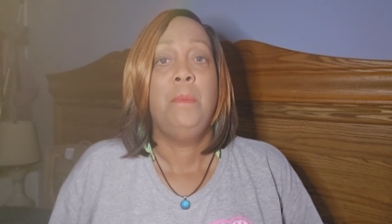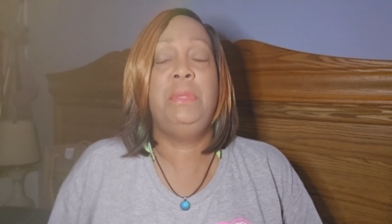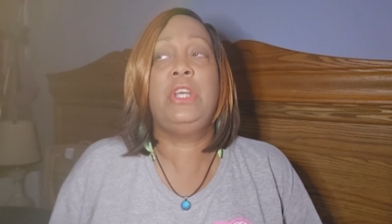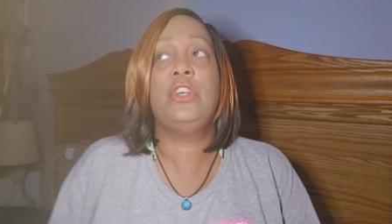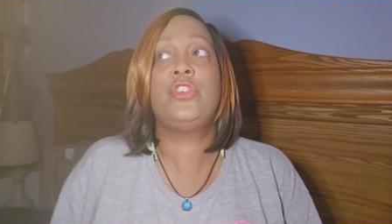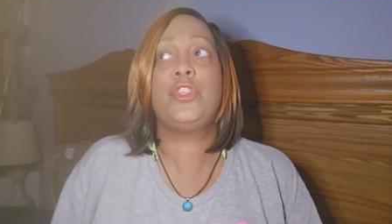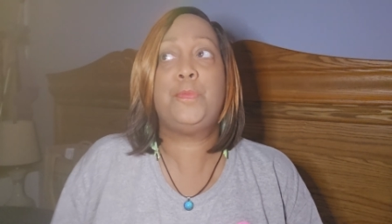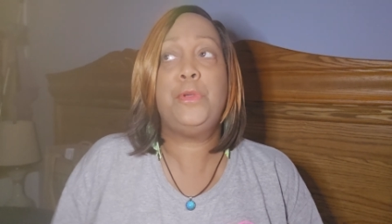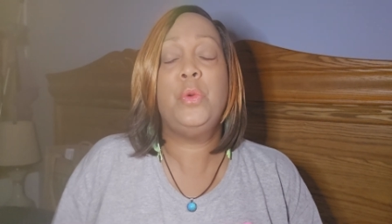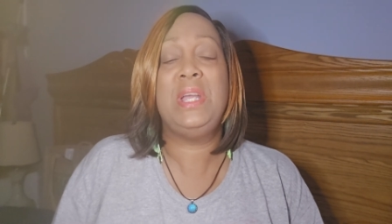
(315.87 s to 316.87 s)
because you're
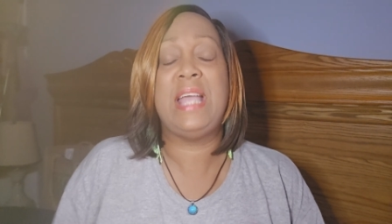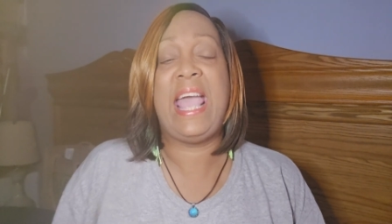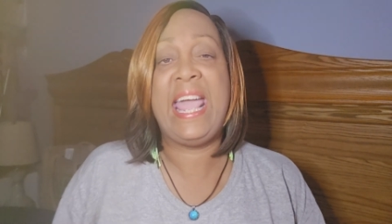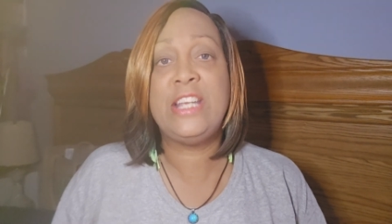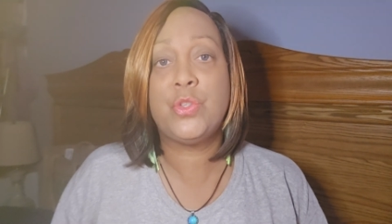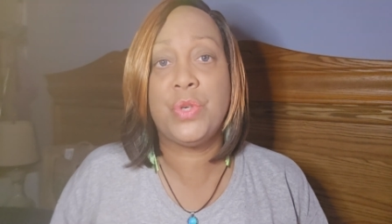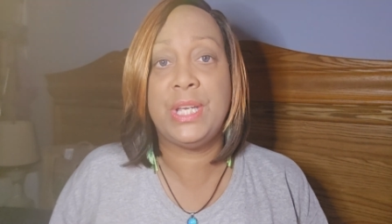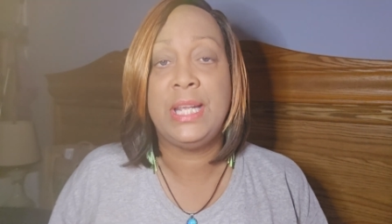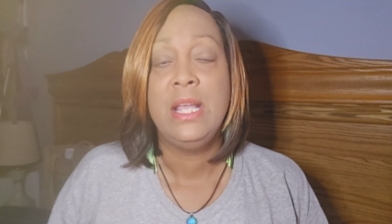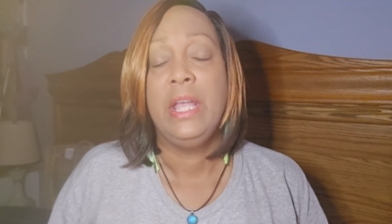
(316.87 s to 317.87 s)
spewing
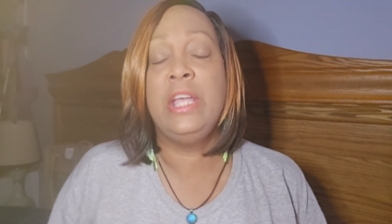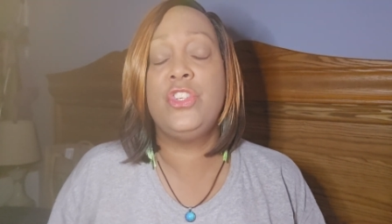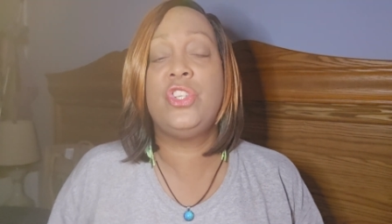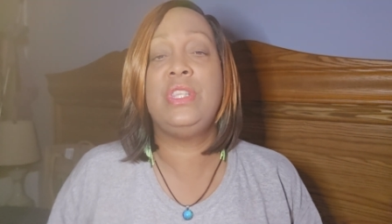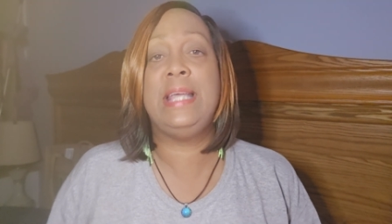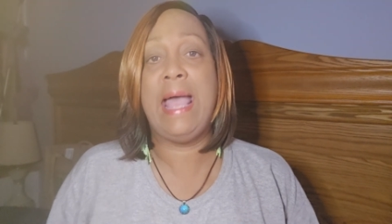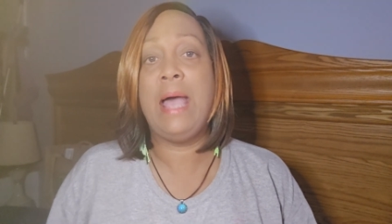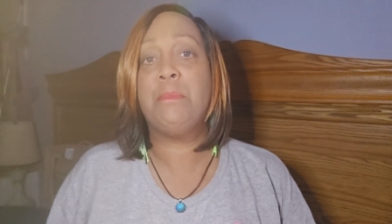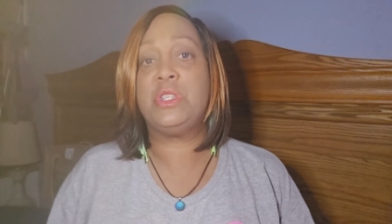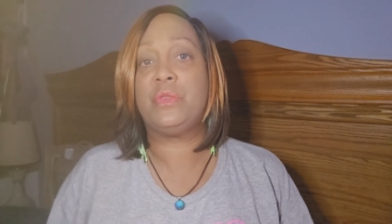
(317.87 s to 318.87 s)
hatred into the
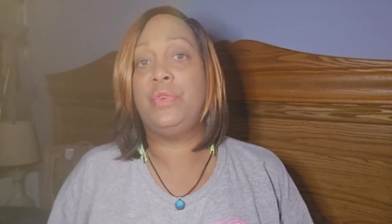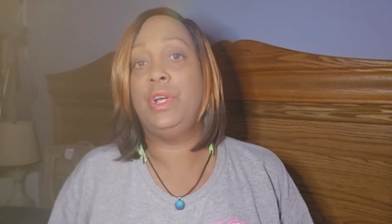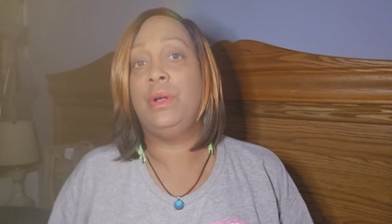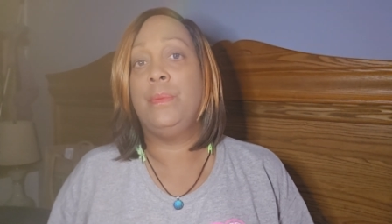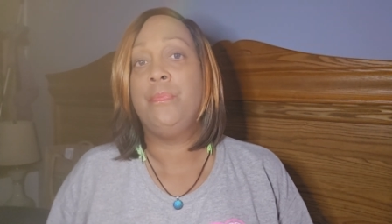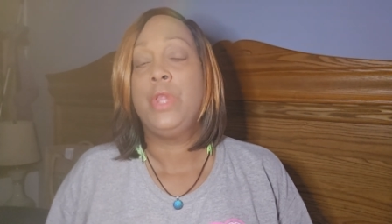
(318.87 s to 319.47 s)
atmosphere